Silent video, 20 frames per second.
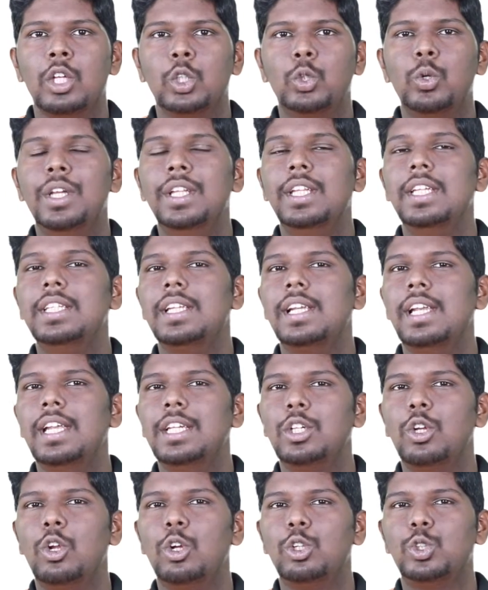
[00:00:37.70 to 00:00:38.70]
So in this
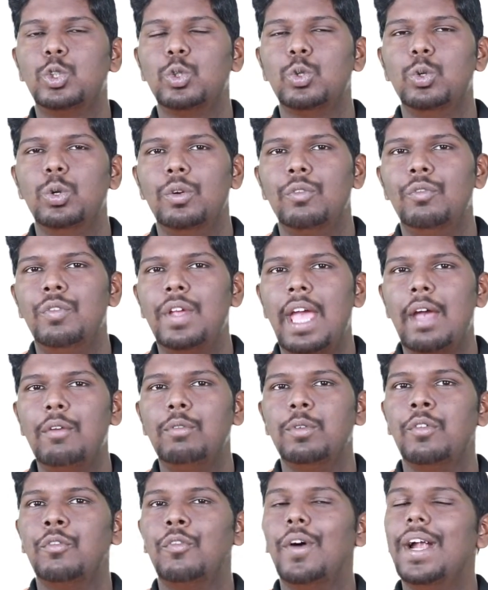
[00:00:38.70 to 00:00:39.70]
relation also, we
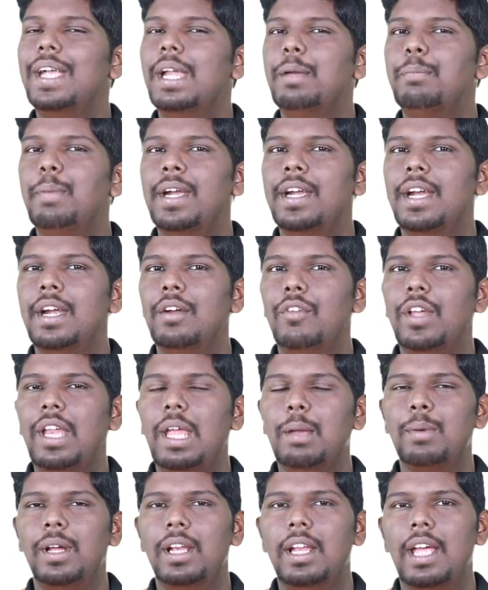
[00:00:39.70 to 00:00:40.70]
have one dependent
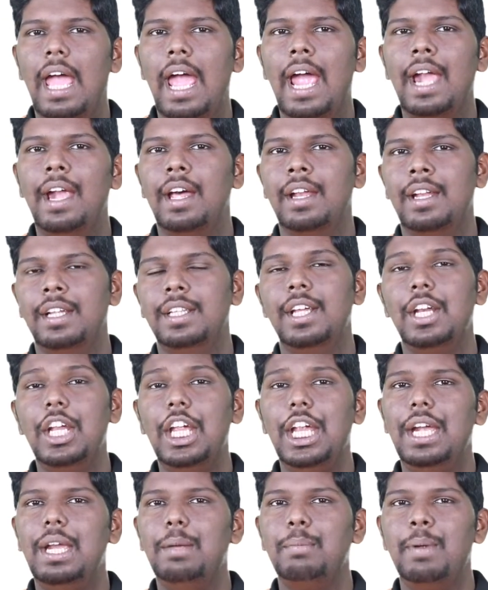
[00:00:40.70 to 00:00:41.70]
variable and another
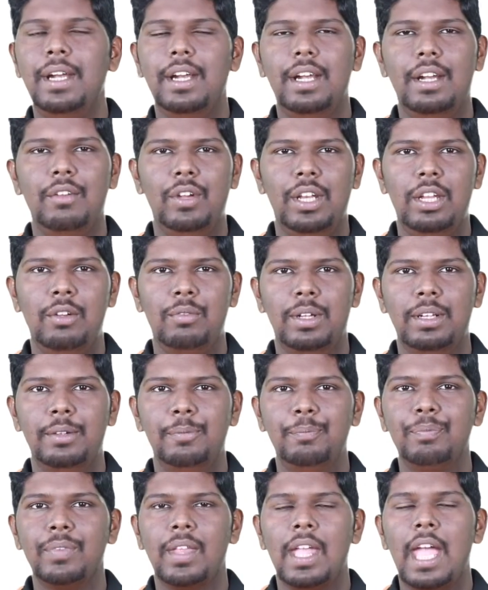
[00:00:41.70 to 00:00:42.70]
independent variable.
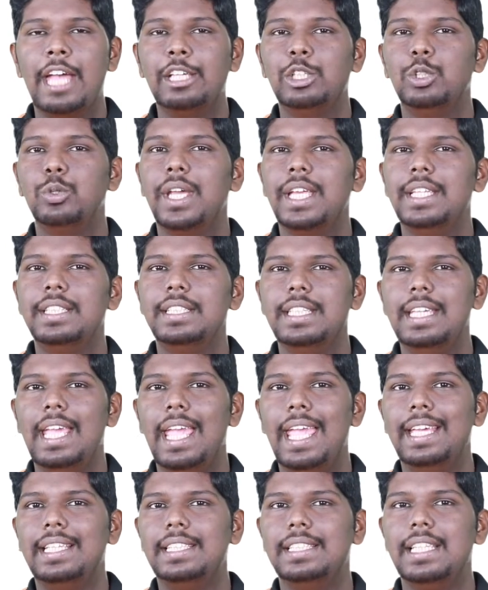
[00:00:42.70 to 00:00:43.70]
As you can see,
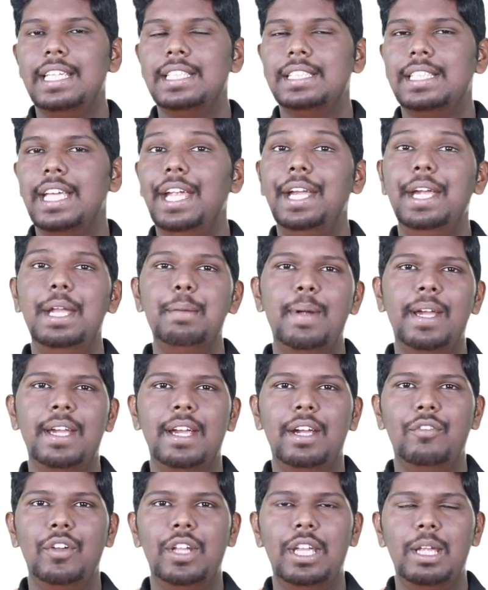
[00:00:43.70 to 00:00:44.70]
x is the
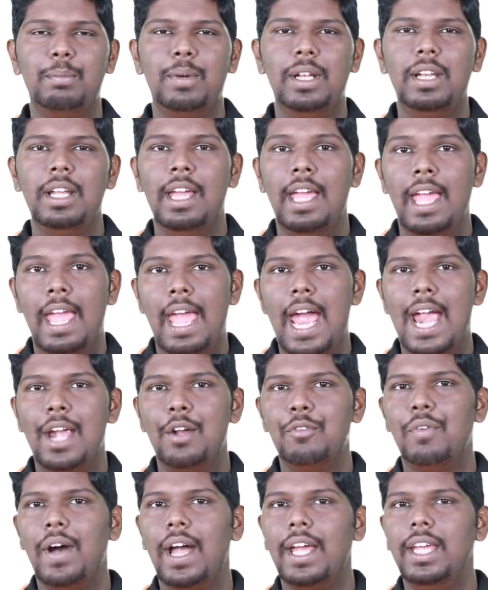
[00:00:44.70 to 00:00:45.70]
independent variable
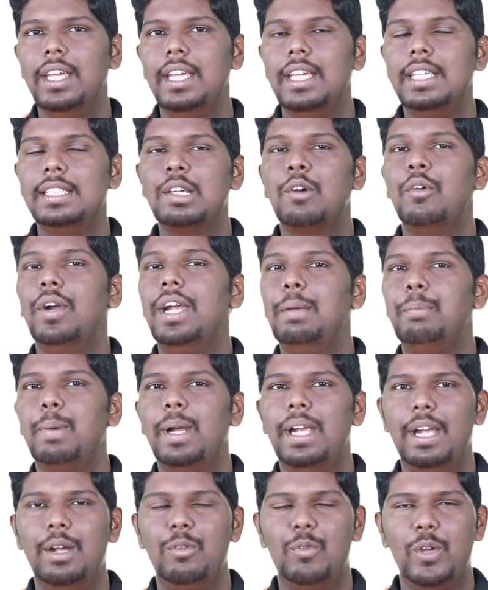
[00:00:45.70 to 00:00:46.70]
and y is our
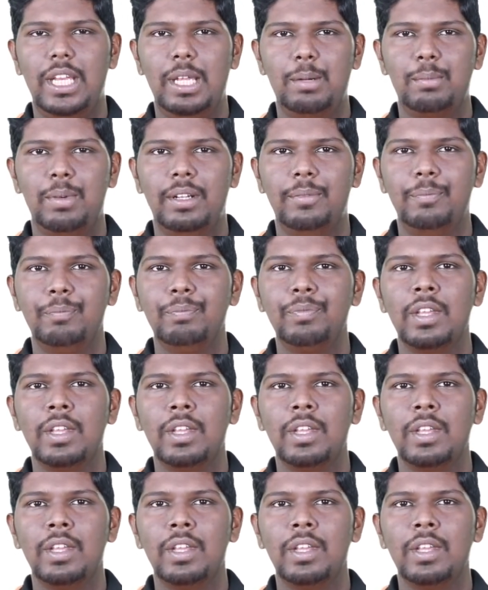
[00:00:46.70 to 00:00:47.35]
dependent variable.